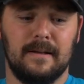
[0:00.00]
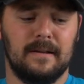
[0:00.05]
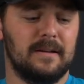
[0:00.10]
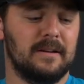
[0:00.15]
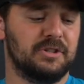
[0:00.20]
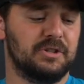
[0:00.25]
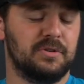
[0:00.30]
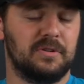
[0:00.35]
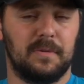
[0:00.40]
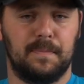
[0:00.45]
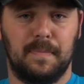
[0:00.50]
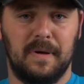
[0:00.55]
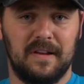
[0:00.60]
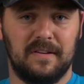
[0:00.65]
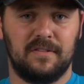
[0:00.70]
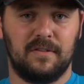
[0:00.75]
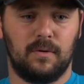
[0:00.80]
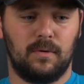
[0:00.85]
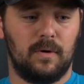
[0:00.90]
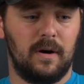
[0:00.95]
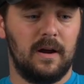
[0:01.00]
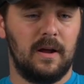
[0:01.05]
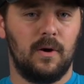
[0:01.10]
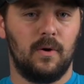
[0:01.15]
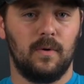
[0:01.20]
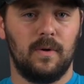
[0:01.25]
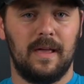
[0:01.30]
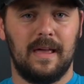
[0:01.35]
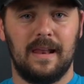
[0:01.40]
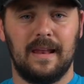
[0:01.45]
Shoots a pistol
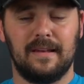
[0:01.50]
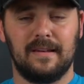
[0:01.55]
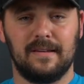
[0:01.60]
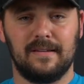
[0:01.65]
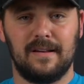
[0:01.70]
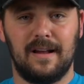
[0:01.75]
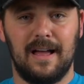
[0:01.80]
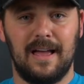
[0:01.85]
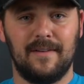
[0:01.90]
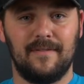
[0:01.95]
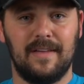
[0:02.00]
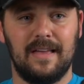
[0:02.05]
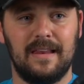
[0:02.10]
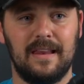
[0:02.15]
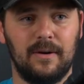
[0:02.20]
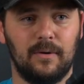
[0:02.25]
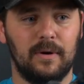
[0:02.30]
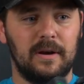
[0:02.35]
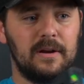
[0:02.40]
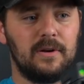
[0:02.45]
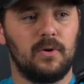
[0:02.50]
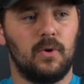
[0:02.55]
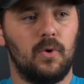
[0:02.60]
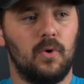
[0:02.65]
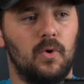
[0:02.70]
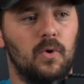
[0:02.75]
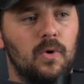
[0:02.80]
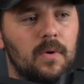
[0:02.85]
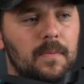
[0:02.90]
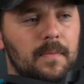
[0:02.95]
round and it does not have any
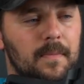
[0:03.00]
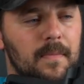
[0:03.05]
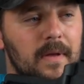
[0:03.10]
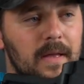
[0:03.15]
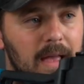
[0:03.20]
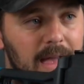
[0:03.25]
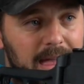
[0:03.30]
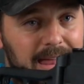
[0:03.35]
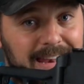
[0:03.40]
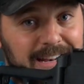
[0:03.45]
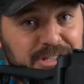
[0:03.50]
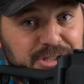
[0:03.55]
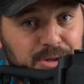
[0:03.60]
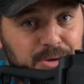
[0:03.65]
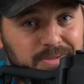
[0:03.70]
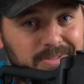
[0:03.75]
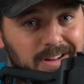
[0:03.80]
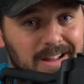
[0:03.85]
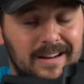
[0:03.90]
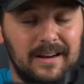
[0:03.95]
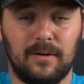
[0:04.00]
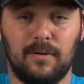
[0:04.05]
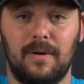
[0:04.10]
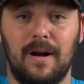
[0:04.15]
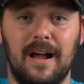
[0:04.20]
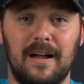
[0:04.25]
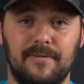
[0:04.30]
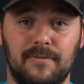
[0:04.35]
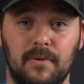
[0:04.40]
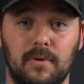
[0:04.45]
recoil, and it shoots like a
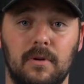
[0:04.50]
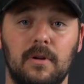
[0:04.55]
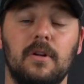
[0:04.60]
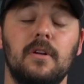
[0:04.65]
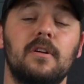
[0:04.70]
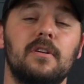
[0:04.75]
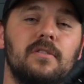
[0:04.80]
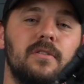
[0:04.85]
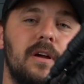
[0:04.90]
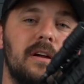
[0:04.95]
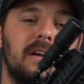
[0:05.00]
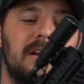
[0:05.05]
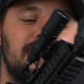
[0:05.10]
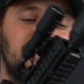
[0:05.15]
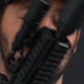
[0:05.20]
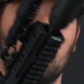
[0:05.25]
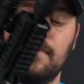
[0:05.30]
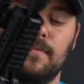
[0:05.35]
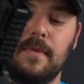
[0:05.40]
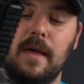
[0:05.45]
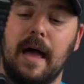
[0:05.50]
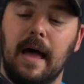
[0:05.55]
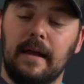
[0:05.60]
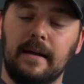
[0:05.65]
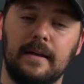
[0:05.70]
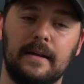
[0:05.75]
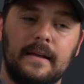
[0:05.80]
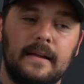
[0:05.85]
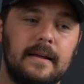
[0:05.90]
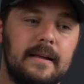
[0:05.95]
rifle. So I give them
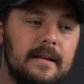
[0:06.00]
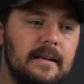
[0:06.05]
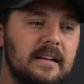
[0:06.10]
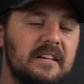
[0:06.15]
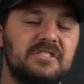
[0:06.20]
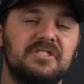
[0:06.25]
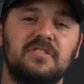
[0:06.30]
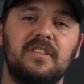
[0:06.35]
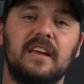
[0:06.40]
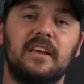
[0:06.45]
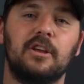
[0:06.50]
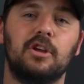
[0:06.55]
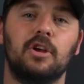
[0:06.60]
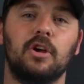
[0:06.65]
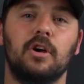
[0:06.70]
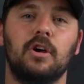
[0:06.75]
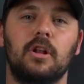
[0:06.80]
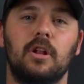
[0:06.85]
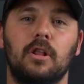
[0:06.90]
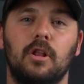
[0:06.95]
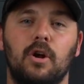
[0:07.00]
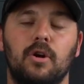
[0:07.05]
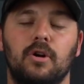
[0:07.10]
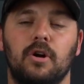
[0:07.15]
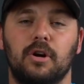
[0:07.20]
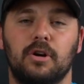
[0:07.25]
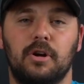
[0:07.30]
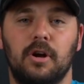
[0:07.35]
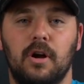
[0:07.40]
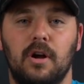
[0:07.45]
that. It's just a good
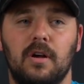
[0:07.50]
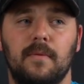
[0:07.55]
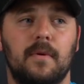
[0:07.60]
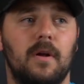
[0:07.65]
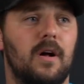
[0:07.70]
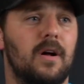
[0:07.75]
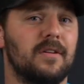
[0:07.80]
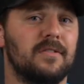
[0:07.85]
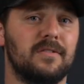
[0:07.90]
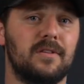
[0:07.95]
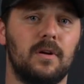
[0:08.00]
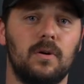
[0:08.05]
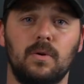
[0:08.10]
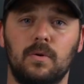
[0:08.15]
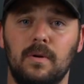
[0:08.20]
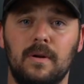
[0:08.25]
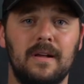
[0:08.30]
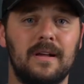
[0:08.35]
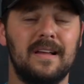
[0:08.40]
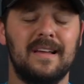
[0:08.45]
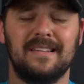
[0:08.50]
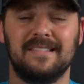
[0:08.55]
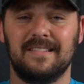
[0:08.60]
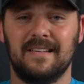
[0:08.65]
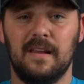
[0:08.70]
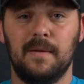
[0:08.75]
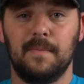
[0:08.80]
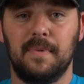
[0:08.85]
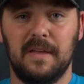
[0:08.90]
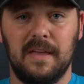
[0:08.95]
learner gun, but also it's
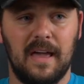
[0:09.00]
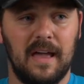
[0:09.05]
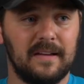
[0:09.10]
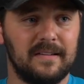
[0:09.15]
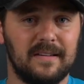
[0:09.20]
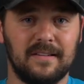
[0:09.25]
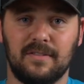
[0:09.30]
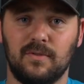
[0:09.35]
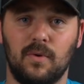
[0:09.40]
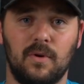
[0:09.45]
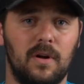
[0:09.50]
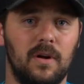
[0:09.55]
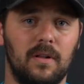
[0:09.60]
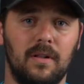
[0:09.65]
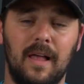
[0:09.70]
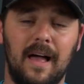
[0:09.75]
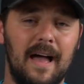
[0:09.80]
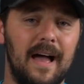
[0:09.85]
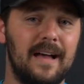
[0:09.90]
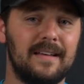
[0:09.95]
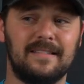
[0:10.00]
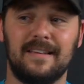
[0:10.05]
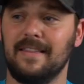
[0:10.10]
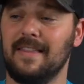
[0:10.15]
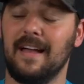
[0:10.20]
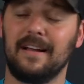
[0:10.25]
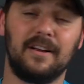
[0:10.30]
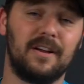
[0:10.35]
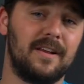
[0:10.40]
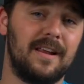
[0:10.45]
an MPX. It's going to last.
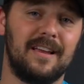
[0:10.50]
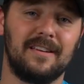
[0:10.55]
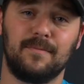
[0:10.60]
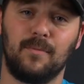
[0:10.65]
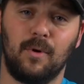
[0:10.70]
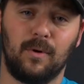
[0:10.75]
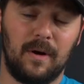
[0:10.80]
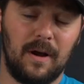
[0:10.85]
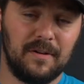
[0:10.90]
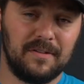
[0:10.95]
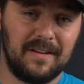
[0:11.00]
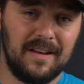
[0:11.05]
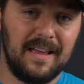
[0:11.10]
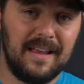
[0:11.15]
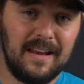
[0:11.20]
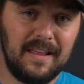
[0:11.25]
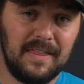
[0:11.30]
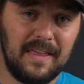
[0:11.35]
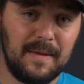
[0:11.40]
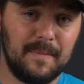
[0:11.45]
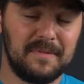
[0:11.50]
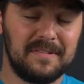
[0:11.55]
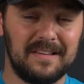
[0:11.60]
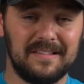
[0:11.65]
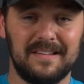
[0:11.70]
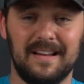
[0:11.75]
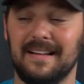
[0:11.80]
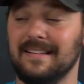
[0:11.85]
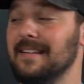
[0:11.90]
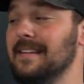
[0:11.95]
That gun has more rounds than anything
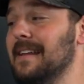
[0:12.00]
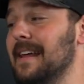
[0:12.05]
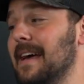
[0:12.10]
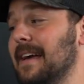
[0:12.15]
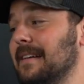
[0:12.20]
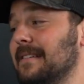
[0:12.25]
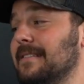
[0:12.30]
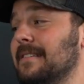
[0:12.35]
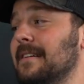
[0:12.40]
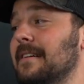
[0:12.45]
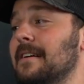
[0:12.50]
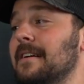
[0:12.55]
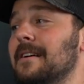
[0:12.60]
besides 19X.